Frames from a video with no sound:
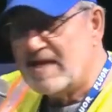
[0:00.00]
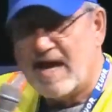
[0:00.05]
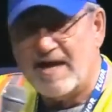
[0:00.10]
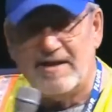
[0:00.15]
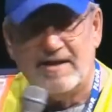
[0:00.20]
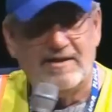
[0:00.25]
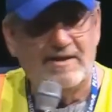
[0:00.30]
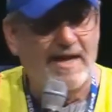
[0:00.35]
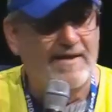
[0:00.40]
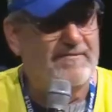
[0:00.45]

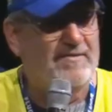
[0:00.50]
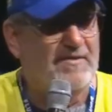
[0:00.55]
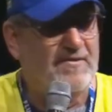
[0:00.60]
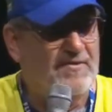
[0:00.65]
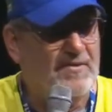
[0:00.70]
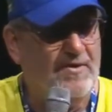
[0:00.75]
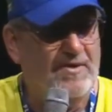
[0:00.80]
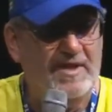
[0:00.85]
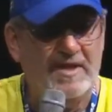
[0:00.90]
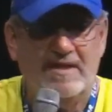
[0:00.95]
on at
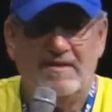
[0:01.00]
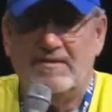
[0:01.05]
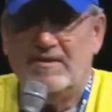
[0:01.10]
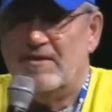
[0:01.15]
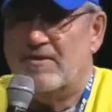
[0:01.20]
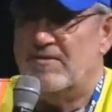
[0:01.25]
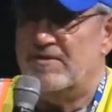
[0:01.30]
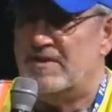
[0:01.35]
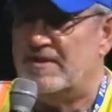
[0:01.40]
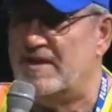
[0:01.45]
11:30.
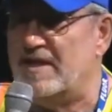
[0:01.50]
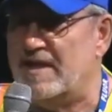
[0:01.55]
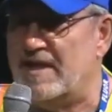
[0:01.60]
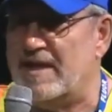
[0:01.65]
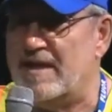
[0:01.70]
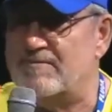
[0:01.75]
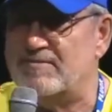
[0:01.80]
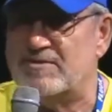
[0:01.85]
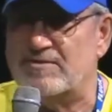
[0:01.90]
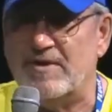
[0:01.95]
You know, you can
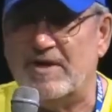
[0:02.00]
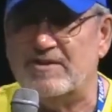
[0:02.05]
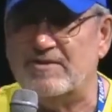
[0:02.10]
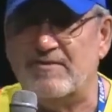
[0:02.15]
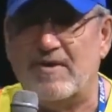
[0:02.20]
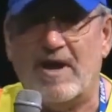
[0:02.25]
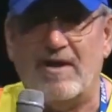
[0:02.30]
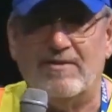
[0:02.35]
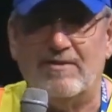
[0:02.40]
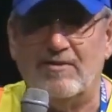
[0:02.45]
get up,
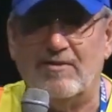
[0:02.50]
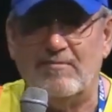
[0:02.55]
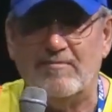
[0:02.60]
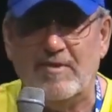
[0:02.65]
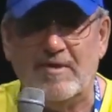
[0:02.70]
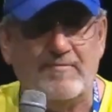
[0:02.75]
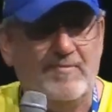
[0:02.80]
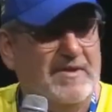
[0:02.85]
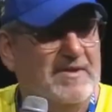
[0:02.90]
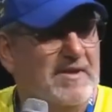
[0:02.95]
stretch around a little
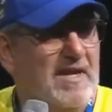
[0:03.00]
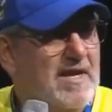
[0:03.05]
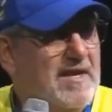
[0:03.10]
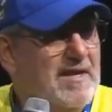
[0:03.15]
bit, but